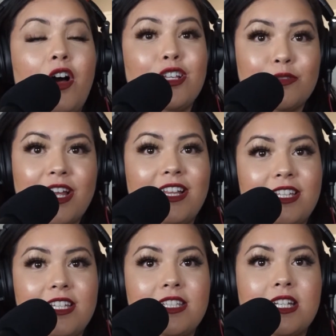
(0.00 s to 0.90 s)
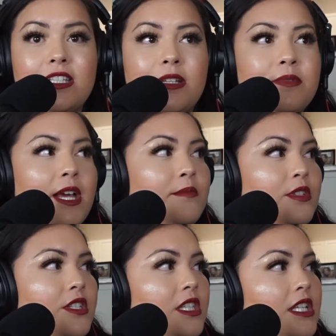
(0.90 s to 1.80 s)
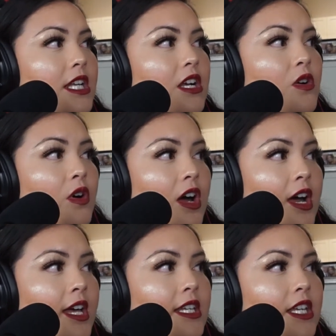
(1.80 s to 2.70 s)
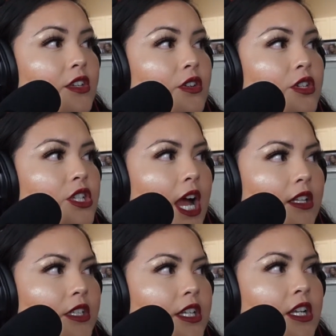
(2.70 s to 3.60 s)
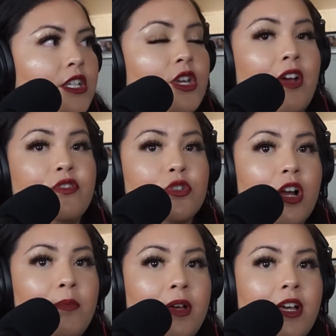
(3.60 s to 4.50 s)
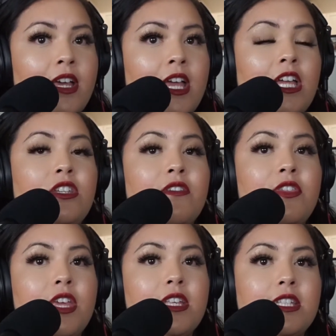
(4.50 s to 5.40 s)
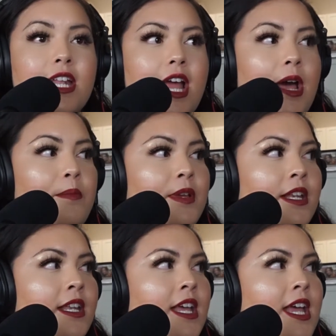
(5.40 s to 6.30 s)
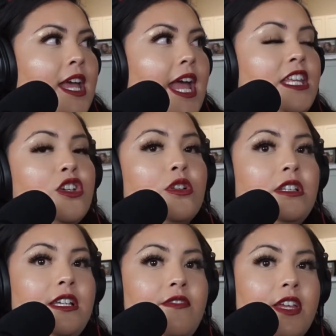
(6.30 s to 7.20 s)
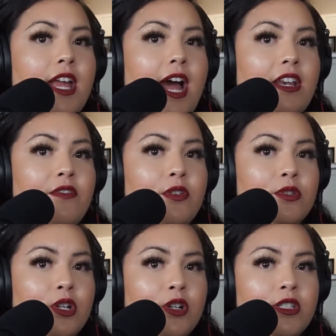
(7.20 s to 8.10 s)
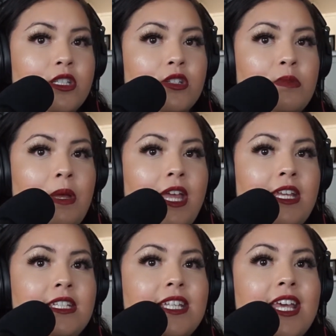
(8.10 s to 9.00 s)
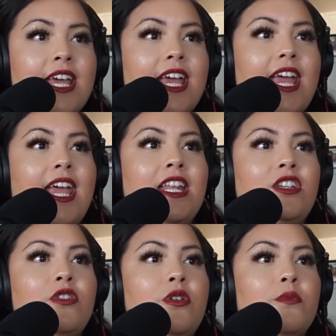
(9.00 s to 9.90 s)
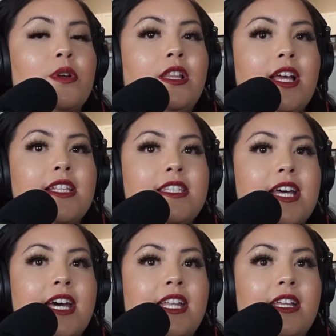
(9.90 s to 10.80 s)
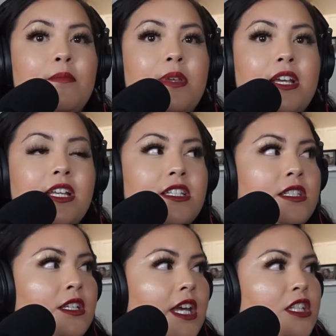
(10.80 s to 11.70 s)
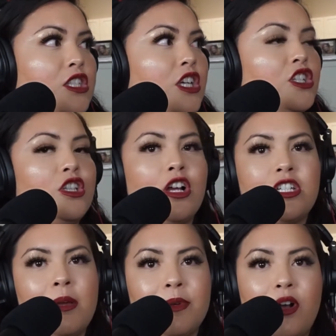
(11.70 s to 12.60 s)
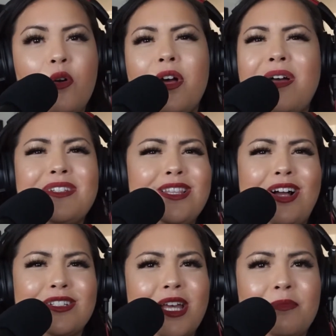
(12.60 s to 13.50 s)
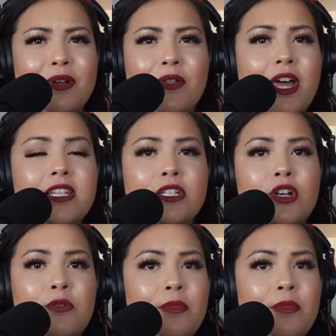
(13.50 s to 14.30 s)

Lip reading: realities, because sometimes there's things that go on in your childhood and you have trauma and you have things that happen and you're living out of those hurts and those pains, and you don't realize that because it's such a long time ago. Oh, well, that was a long time ago. That doesn't hurt me